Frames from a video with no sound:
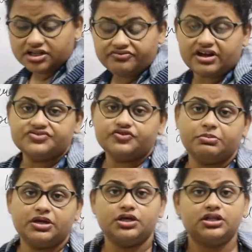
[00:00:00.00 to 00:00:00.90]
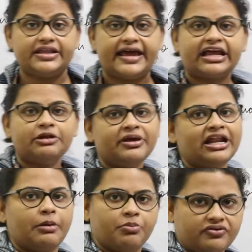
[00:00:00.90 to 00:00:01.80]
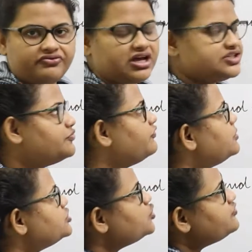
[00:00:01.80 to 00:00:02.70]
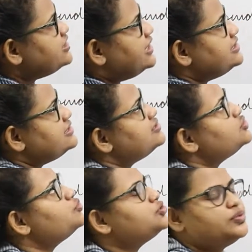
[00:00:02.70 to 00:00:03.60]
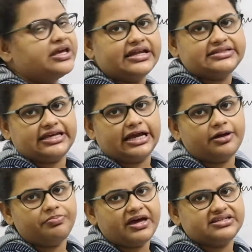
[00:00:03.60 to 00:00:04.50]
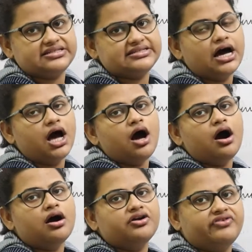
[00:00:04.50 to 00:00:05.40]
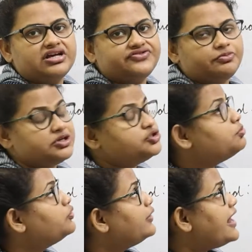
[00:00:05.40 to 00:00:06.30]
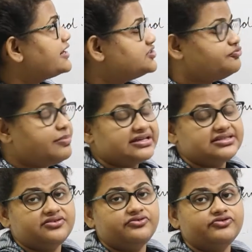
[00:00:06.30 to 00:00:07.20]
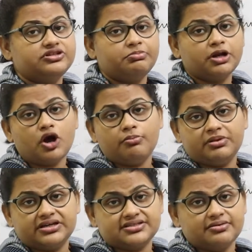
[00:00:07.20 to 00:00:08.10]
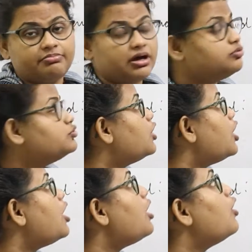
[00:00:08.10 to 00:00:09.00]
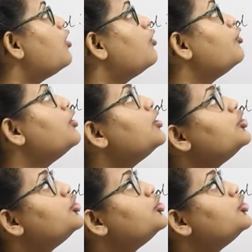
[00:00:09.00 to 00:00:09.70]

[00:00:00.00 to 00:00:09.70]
there can be a number of transformation of sentences which we can take up. That is, a transformation between active, passive, simple, complex, compound, or